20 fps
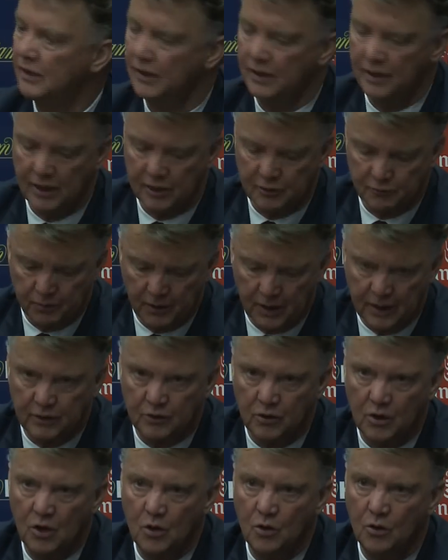he has
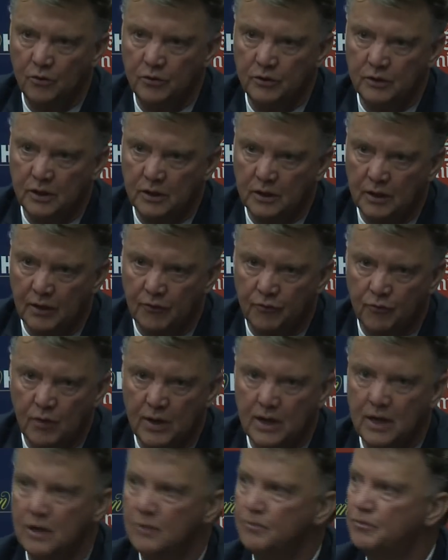played on the left
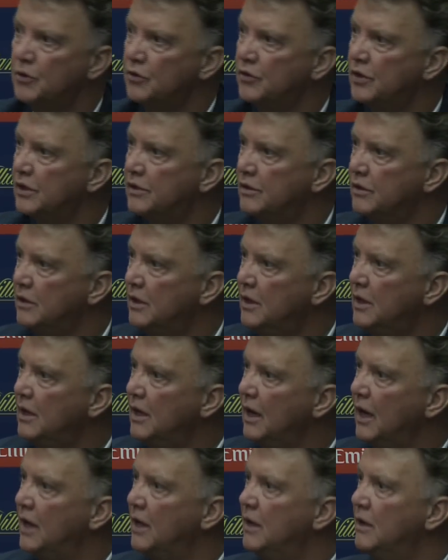winger position,
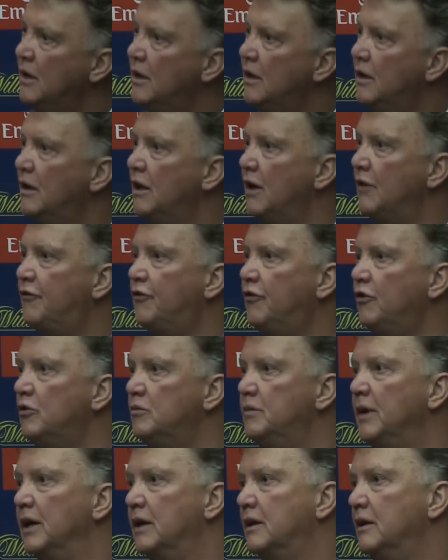and left
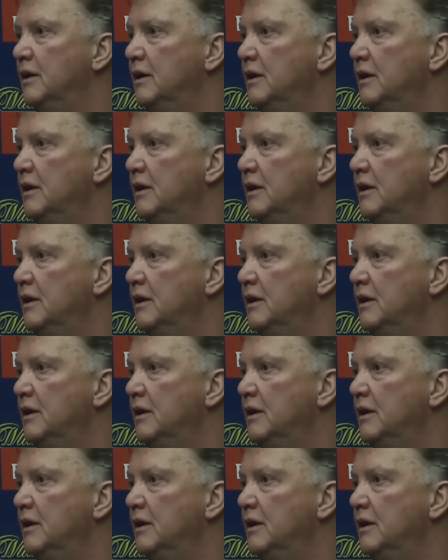fullback.